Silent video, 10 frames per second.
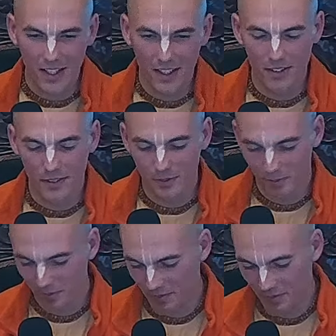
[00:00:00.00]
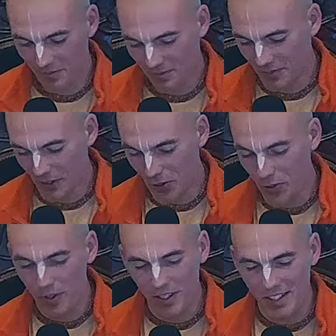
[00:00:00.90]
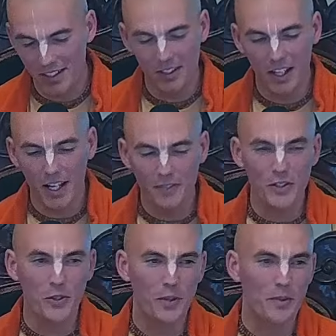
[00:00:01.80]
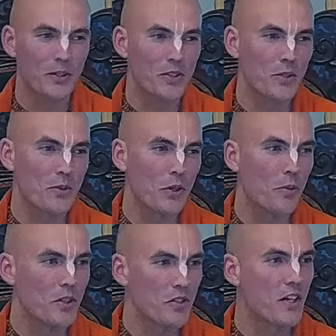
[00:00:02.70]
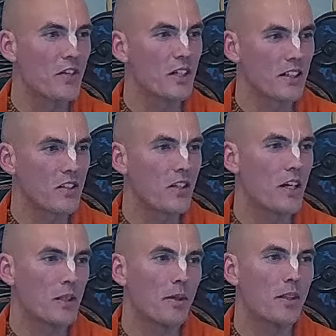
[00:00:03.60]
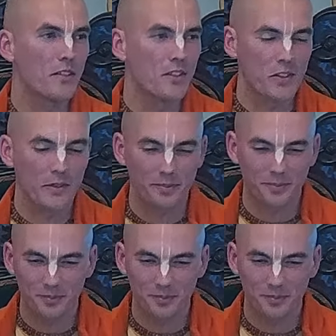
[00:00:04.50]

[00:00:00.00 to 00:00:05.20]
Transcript: And Duryodhana didn't like Vidura because he was always favoring the side of the Pandavas.